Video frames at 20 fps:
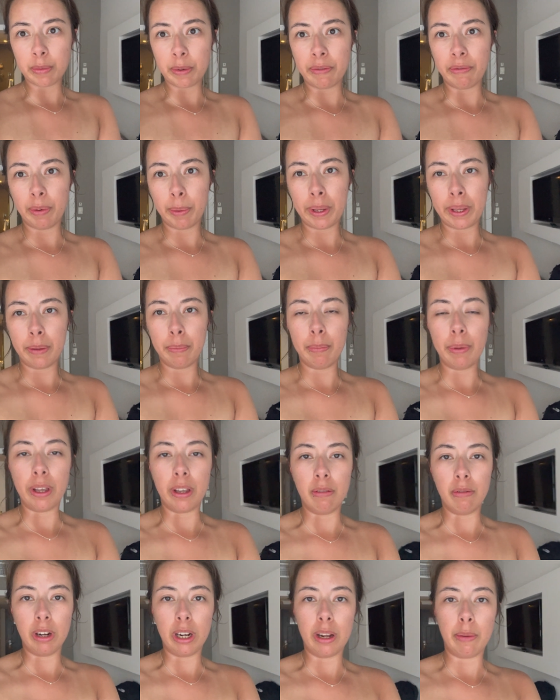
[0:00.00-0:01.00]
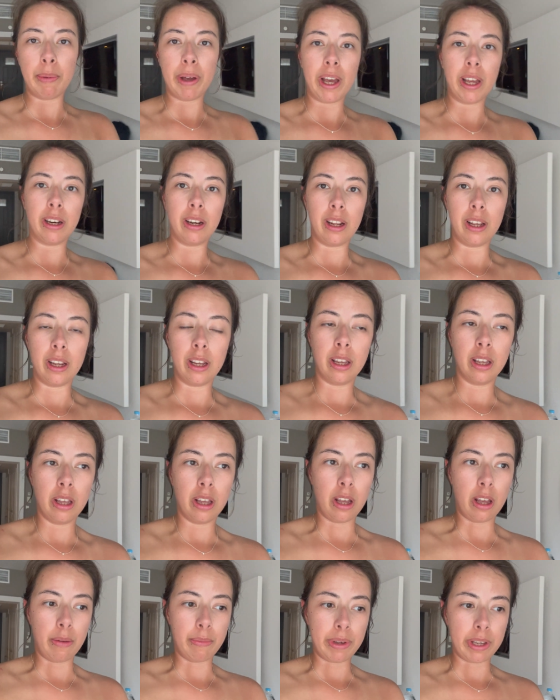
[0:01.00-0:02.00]
been bitten really badly.
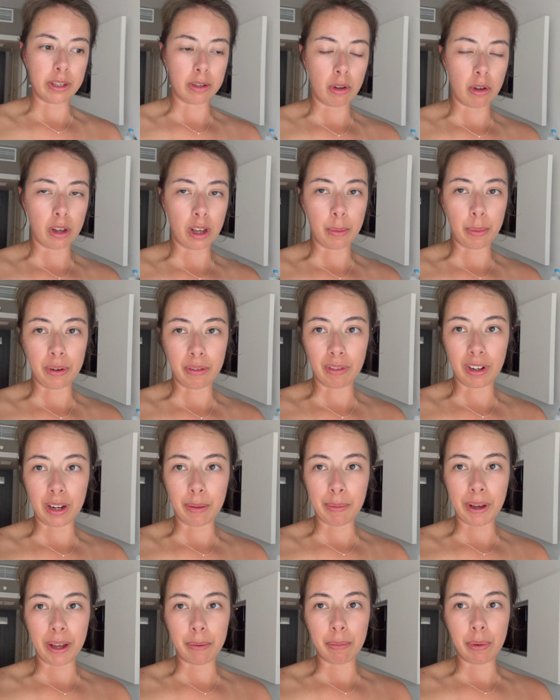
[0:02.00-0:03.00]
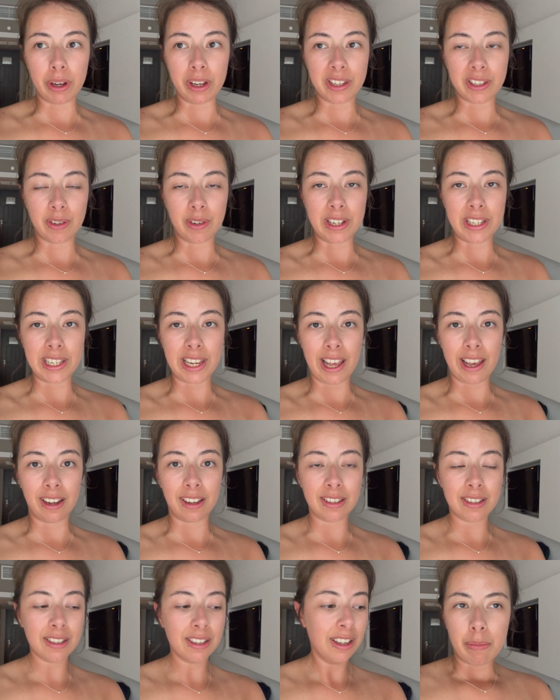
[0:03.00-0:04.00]
Um, he's got a couple of really bad bites on his
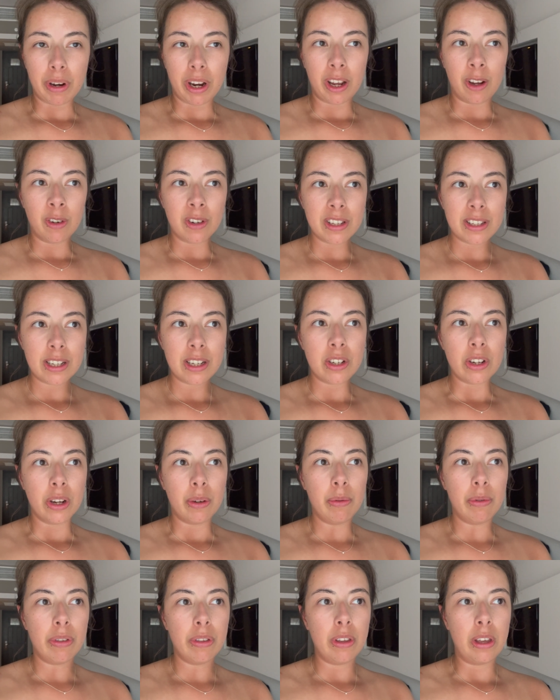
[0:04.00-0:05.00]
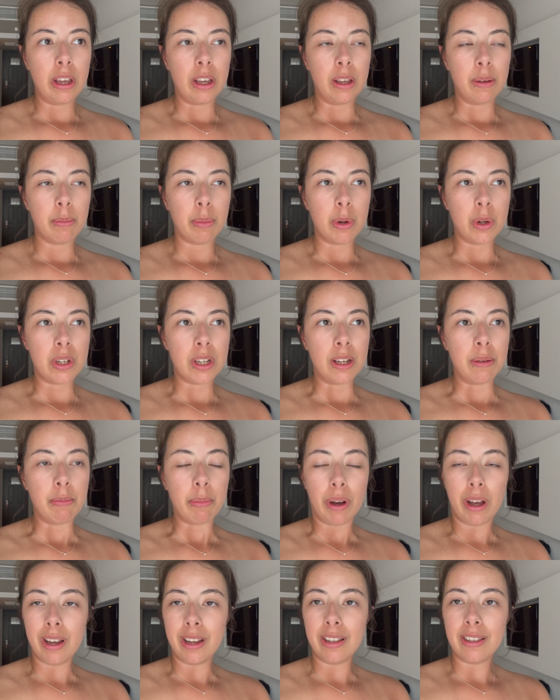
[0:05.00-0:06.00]
legs. But I honestly don't think putting
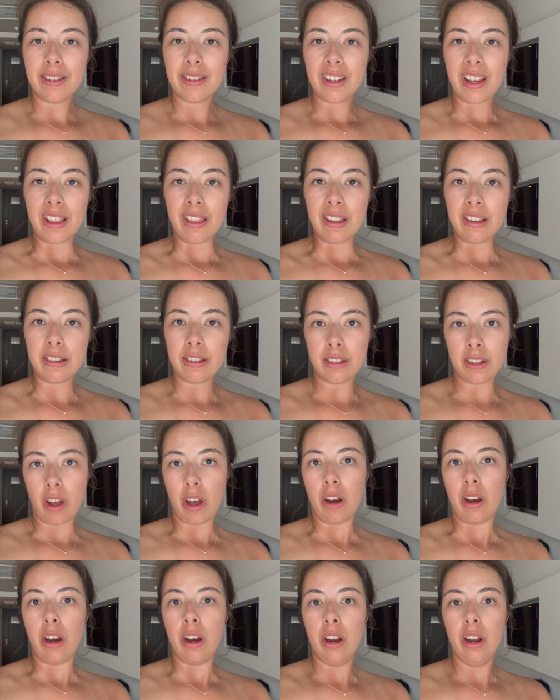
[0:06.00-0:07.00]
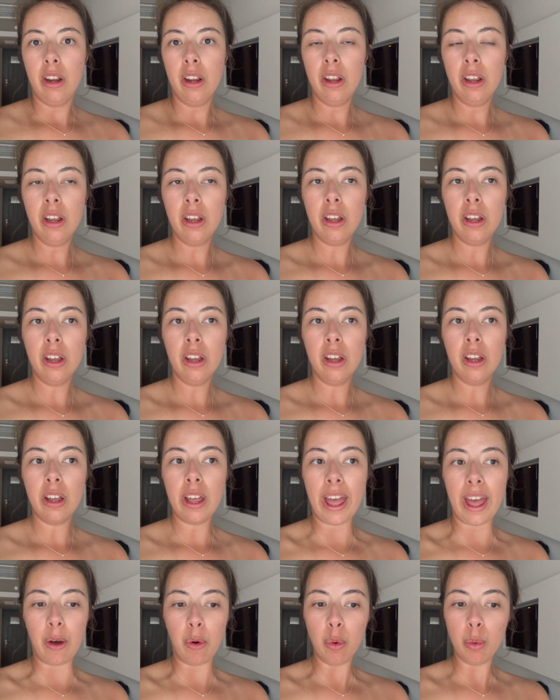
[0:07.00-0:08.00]
bites in the sun
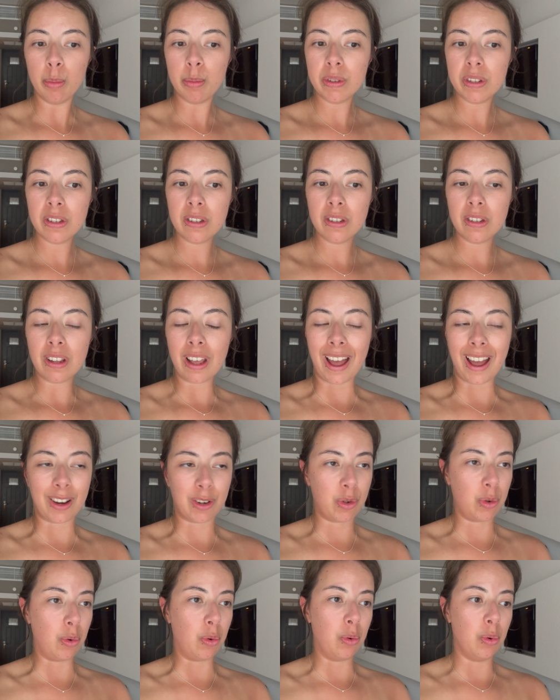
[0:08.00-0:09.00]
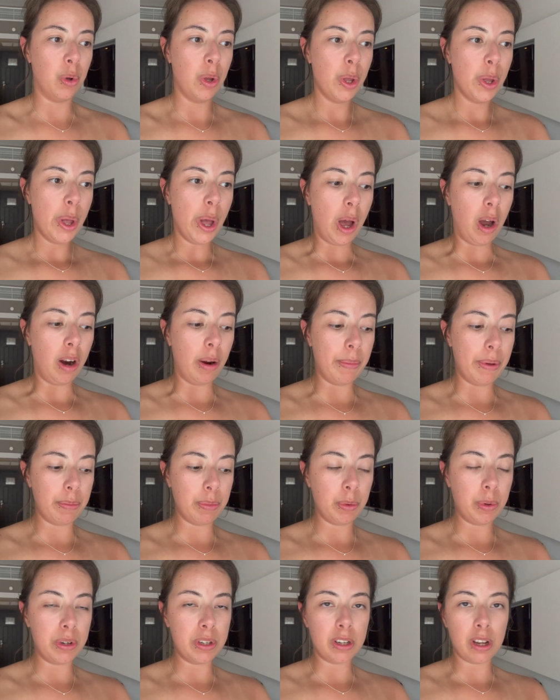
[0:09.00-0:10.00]
helps at all. I remember
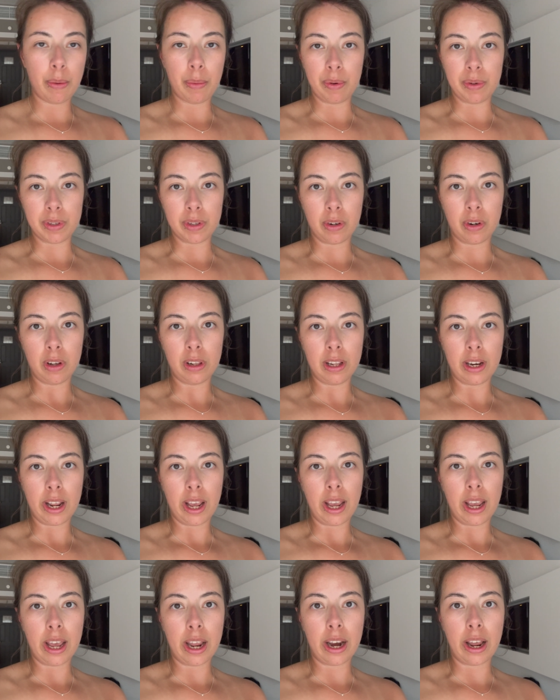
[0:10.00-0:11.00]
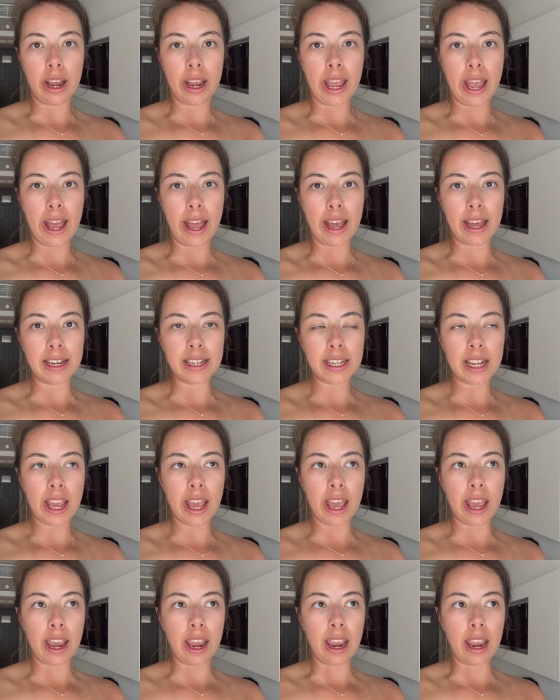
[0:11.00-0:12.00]
one time I was on holiday and I had
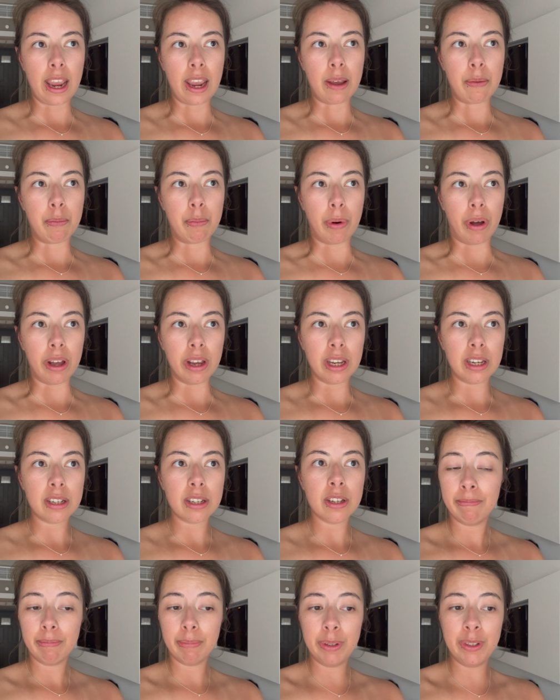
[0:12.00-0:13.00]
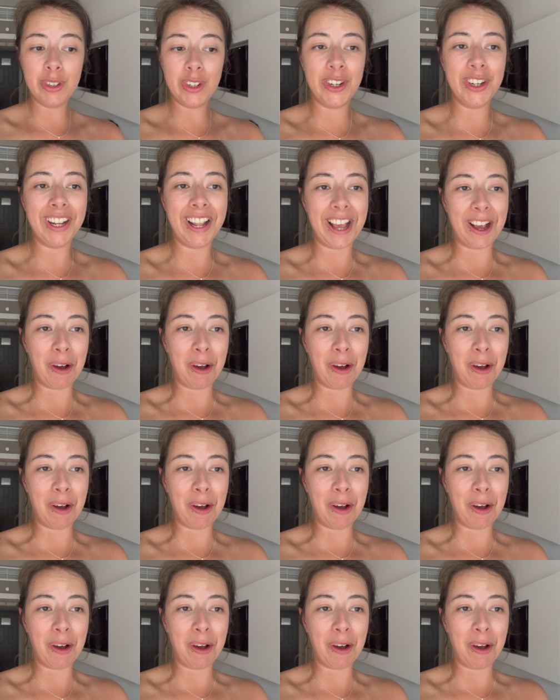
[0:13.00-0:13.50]
a bite feeling